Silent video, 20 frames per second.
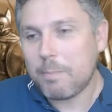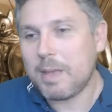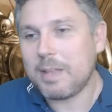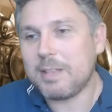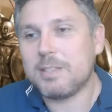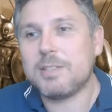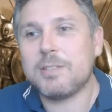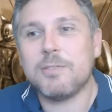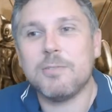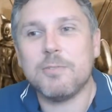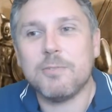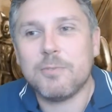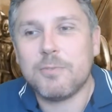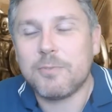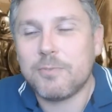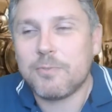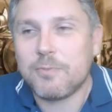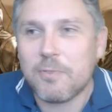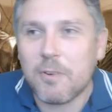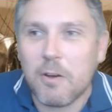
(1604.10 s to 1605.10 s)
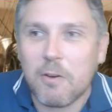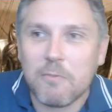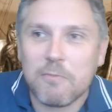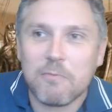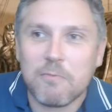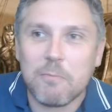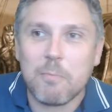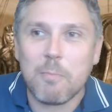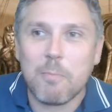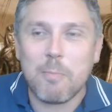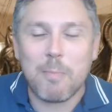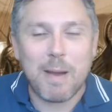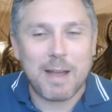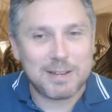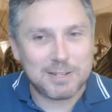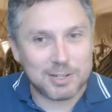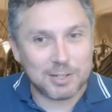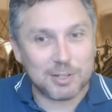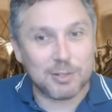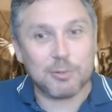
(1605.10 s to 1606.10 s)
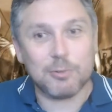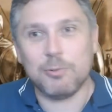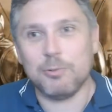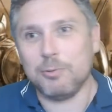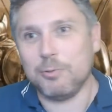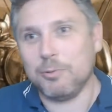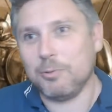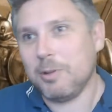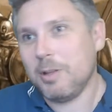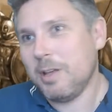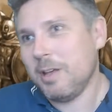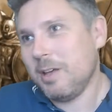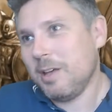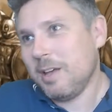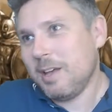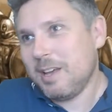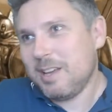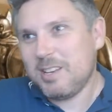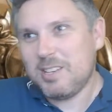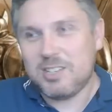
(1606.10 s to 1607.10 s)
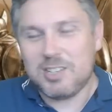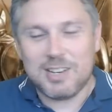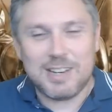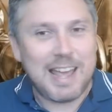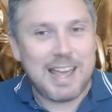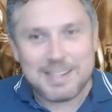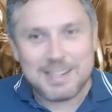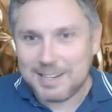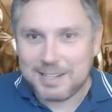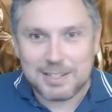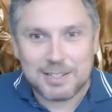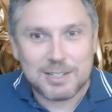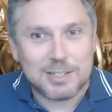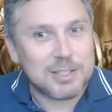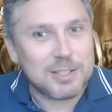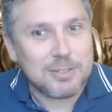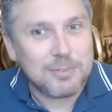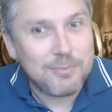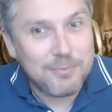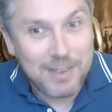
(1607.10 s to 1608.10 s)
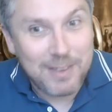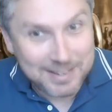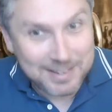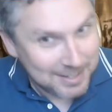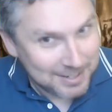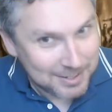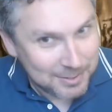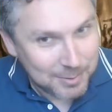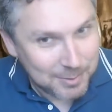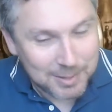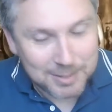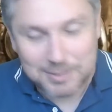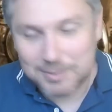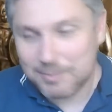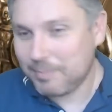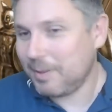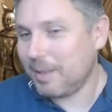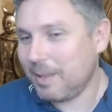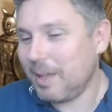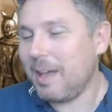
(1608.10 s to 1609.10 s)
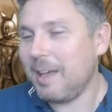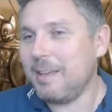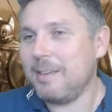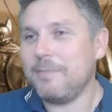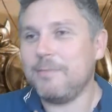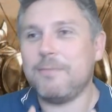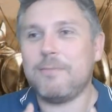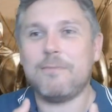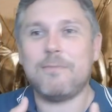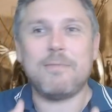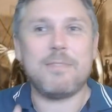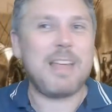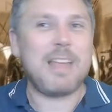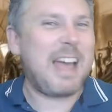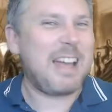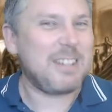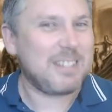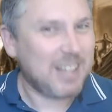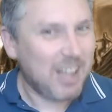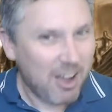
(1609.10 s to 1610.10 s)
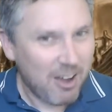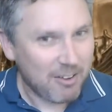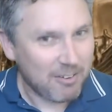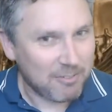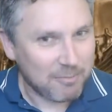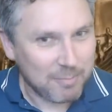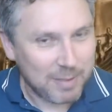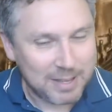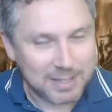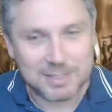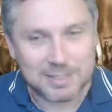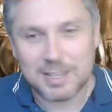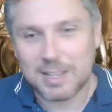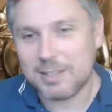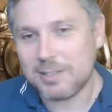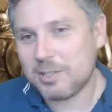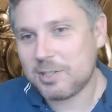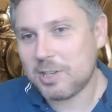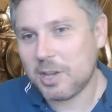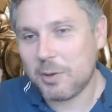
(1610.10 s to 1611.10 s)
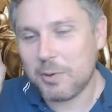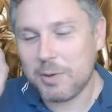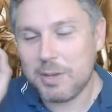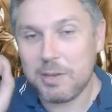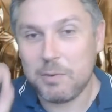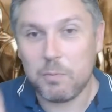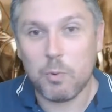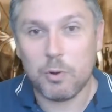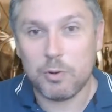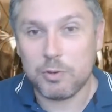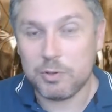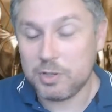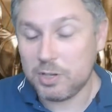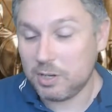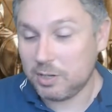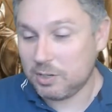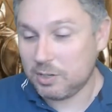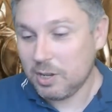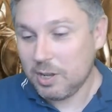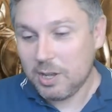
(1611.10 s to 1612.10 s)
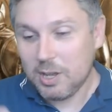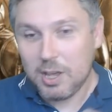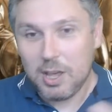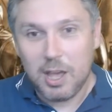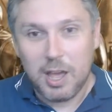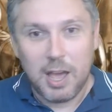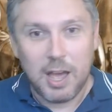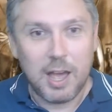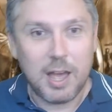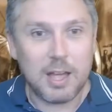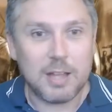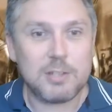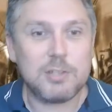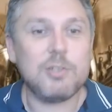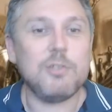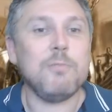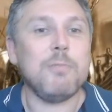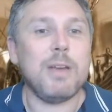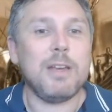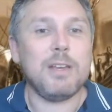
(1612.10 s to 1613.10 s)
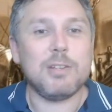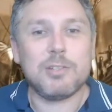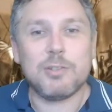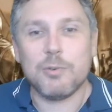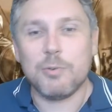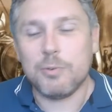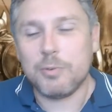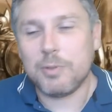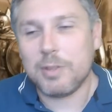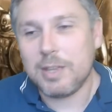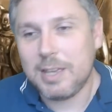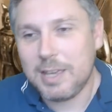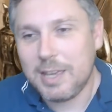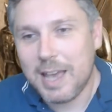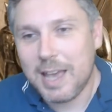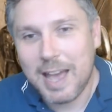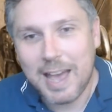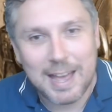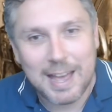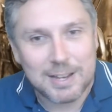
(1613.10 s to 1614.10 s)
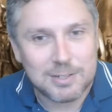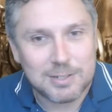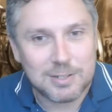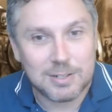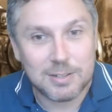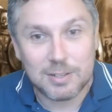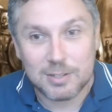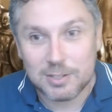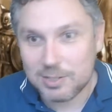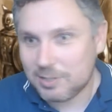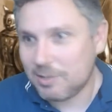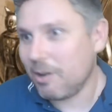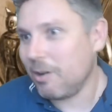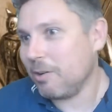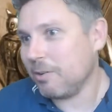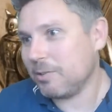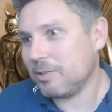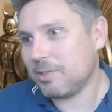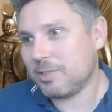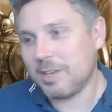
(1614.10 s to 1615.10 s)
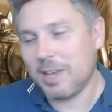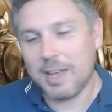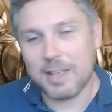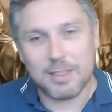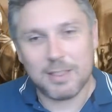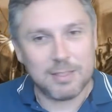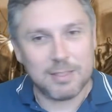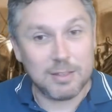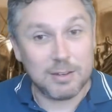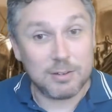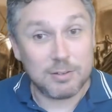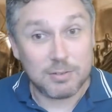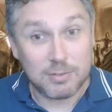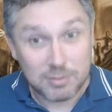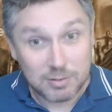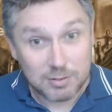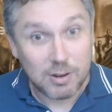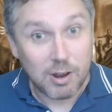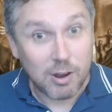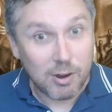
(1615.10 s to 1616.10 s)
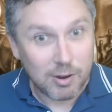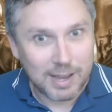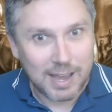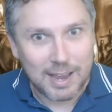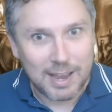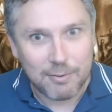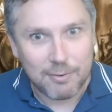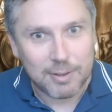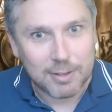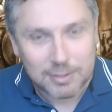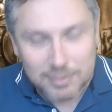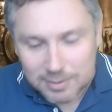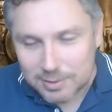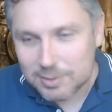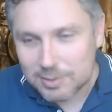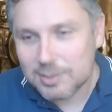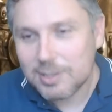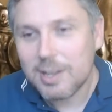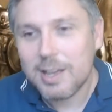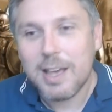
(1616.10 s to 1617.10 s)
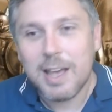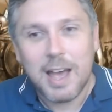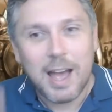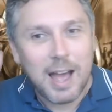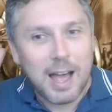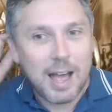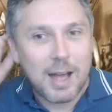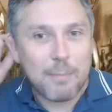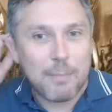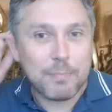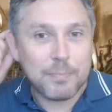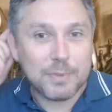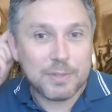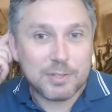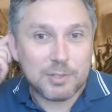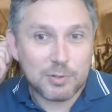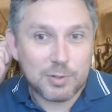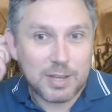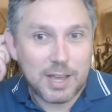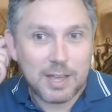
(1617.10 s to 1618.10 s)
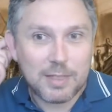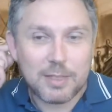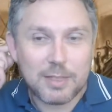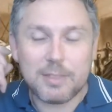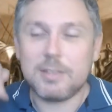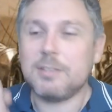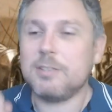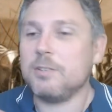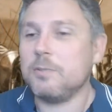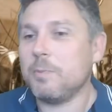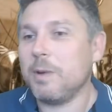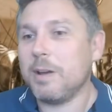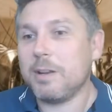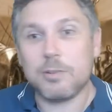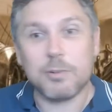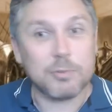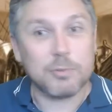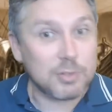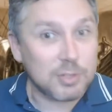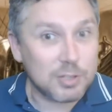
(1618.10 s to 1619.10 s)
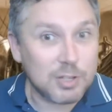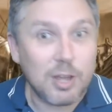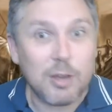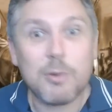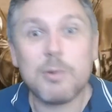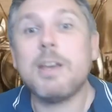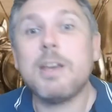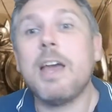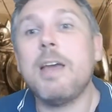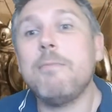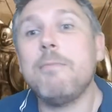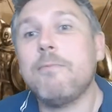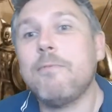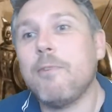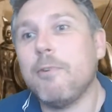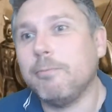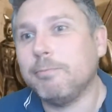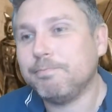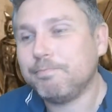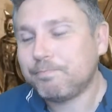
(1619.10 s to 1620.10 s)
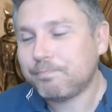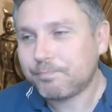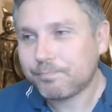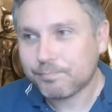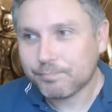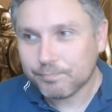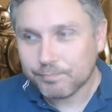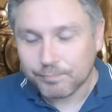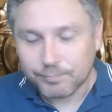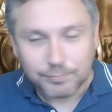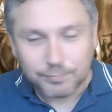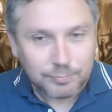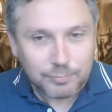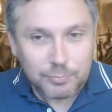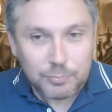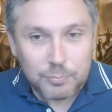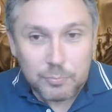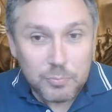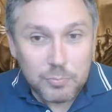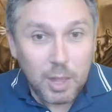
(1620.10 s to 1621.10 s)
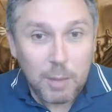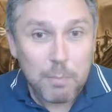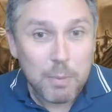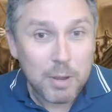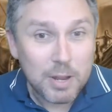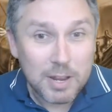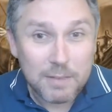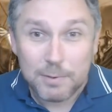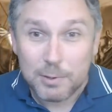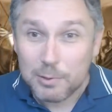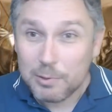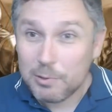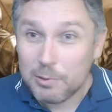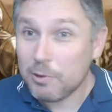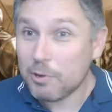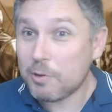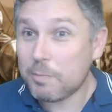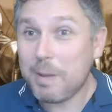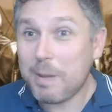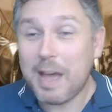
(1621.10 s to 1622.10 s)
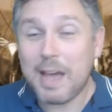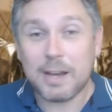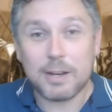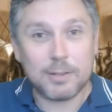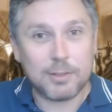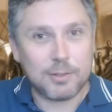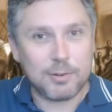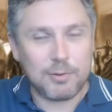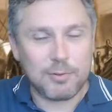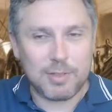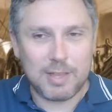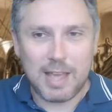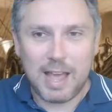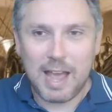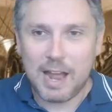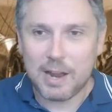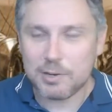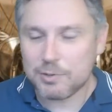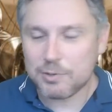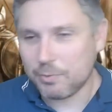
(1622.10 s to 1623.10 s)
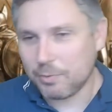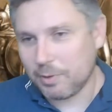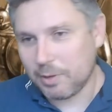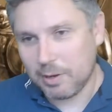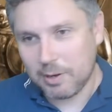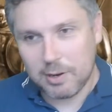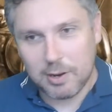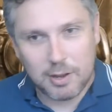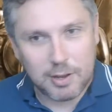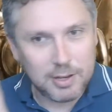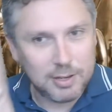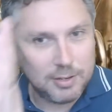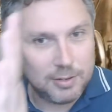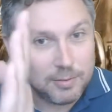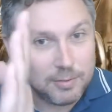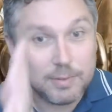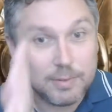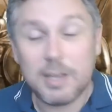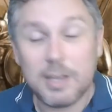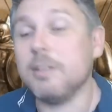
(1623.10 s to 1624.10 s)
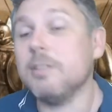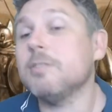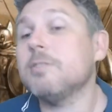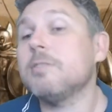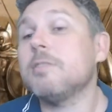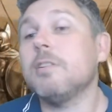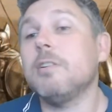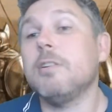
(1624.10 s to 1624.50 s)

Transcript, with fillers: bits of of magical genetics fed into it, if that kind of makes sense. So he wanted uh, to make sure that he had the Starks and the Targaryens um, together. This is where Jon Snow came from. But if you look back through the actual the line of kings,